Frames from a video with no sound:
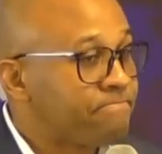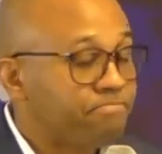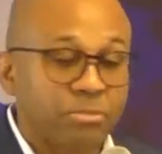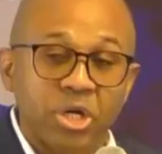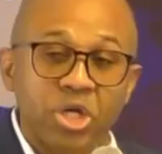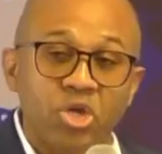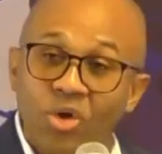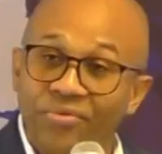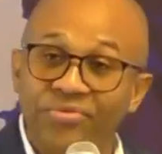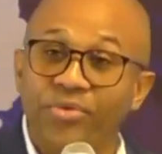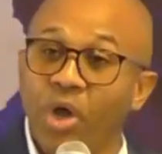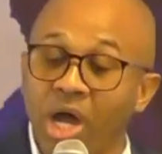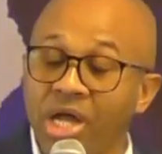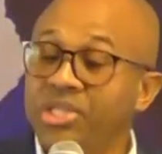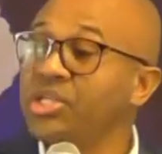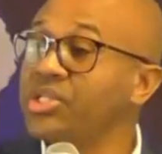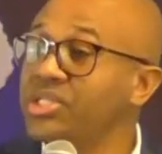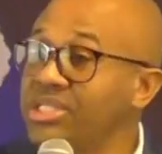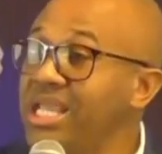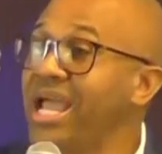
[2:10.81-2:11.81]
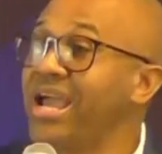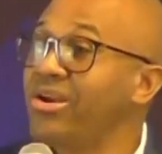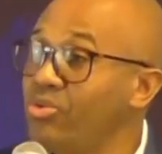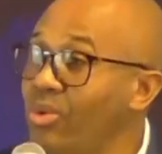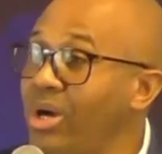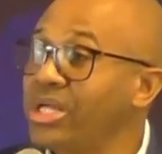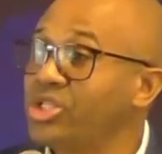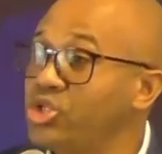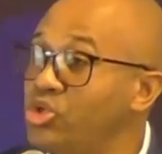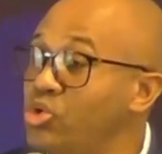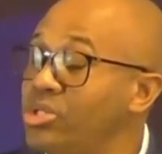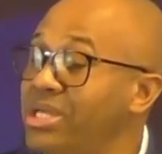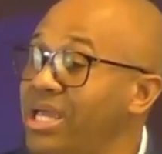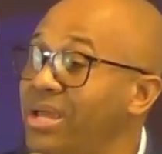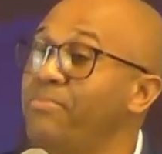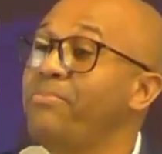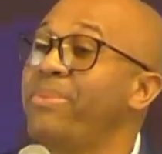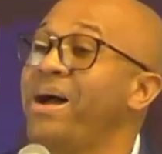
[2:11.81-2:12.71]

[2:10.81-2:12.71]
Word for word: But you have to understand what you can